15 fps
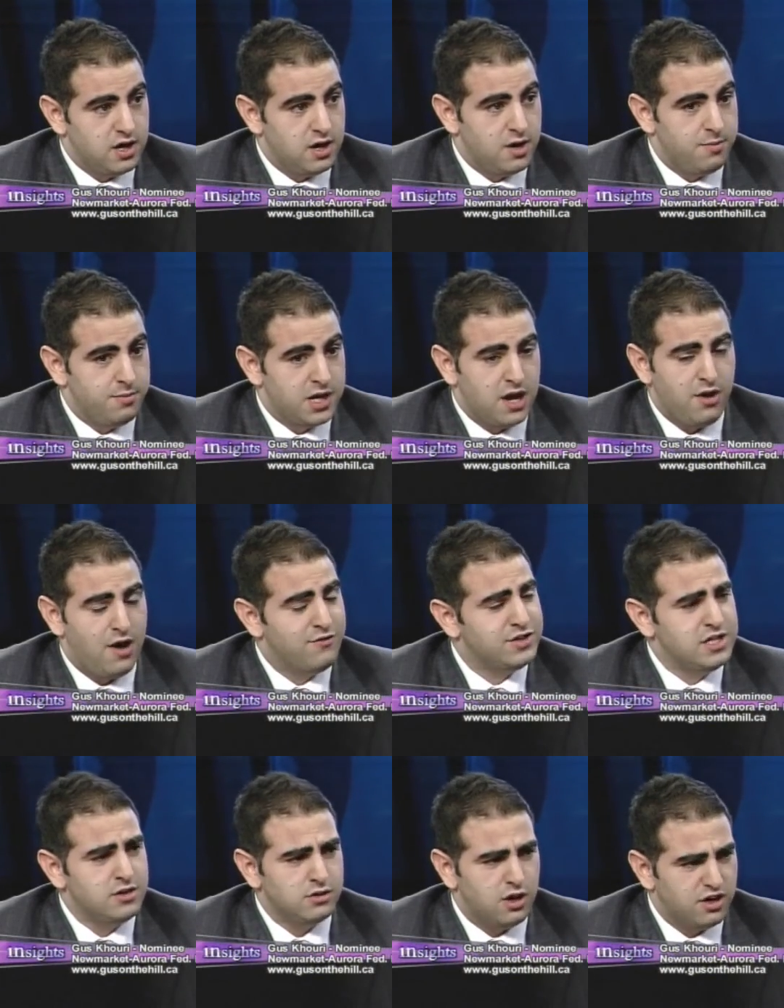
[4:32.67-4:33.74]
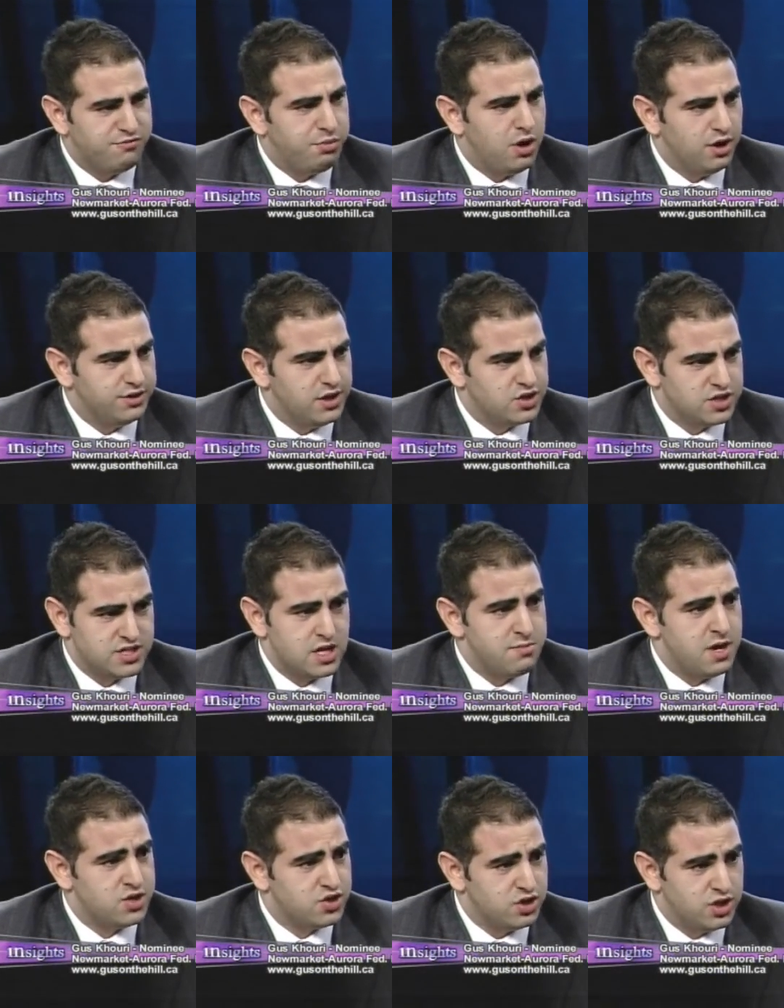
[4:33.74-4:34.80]
And I've seen a lot of politicians, as I
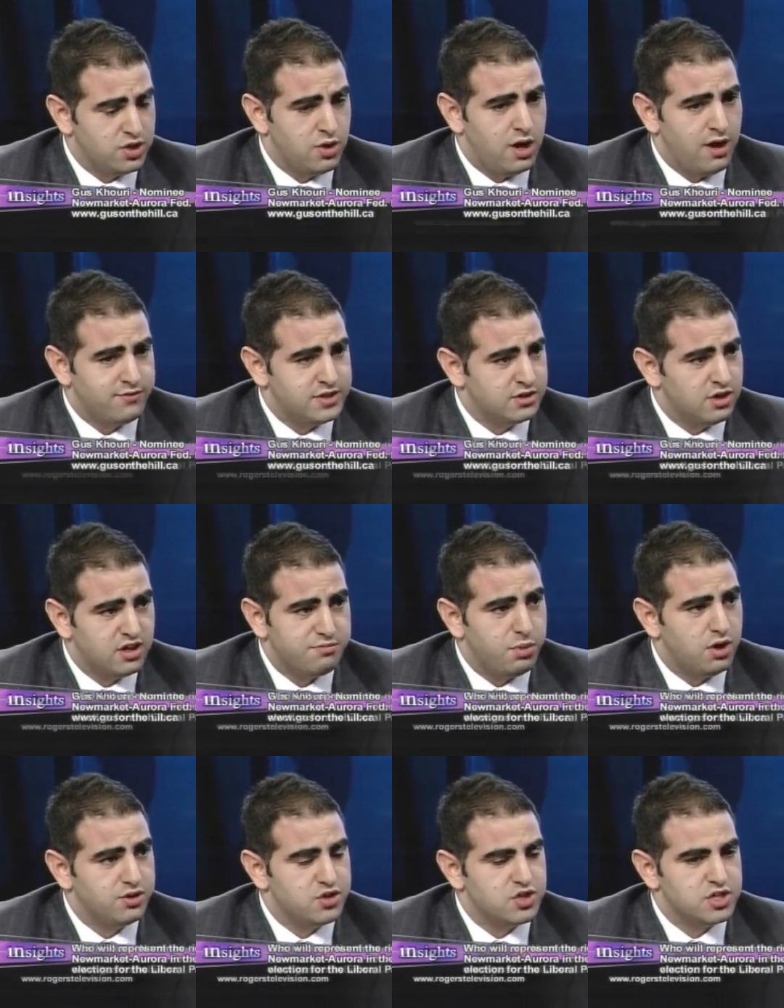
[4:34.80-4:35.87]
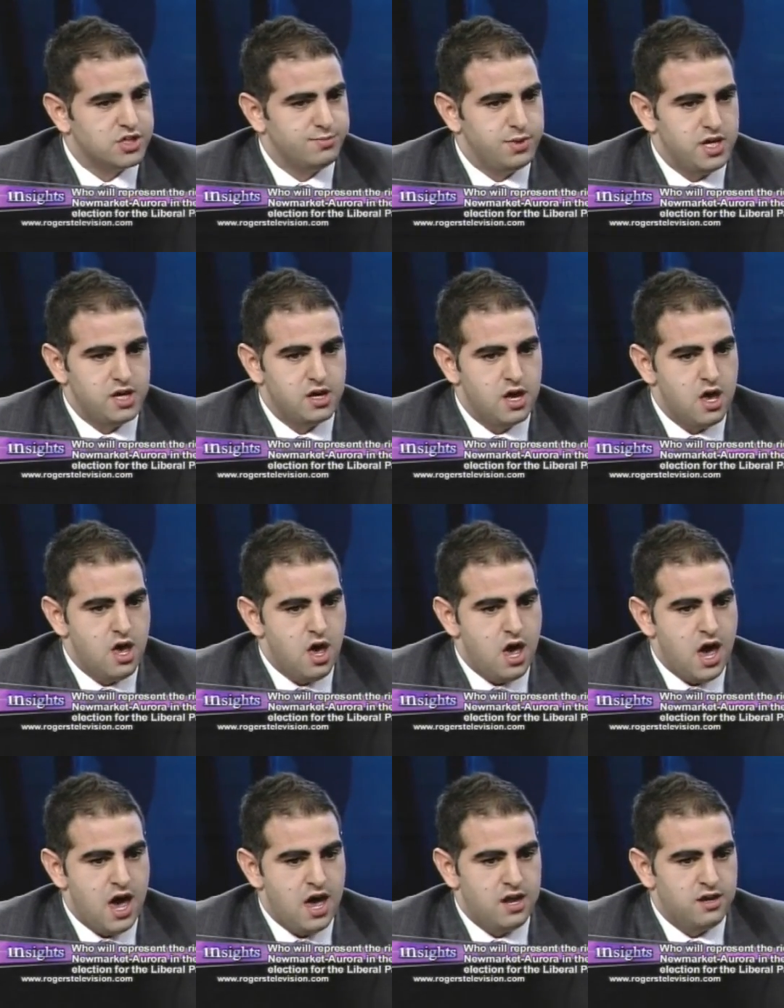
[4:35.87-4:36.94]
mentioned. I've seen a lot of politicians speak,
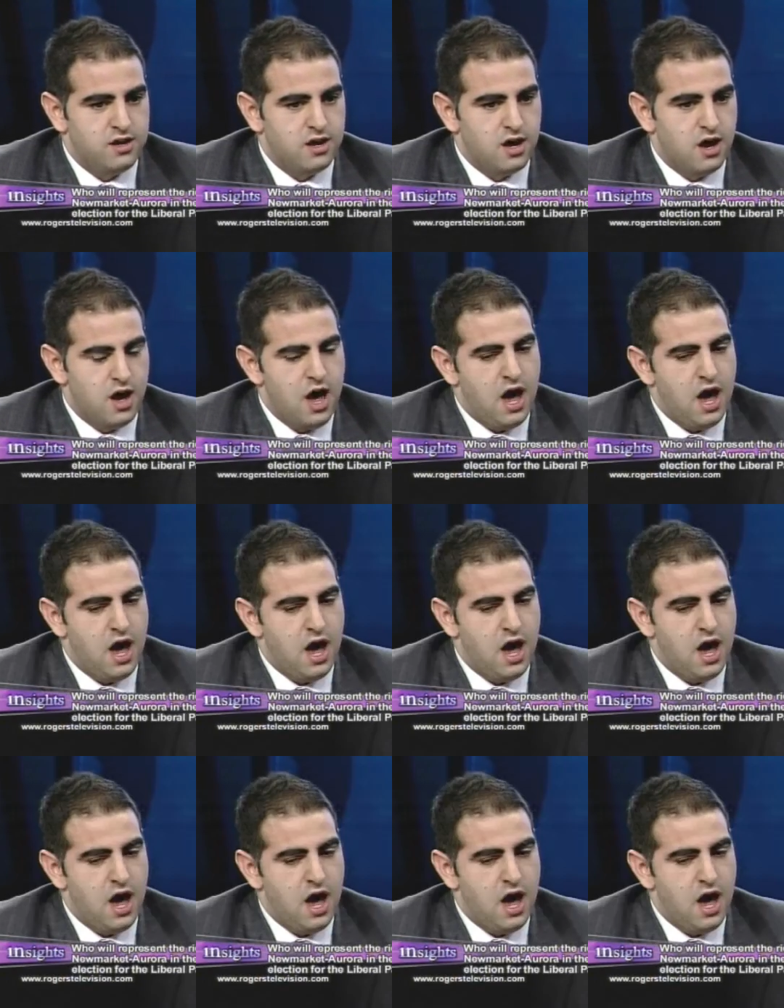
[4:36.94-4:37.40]
and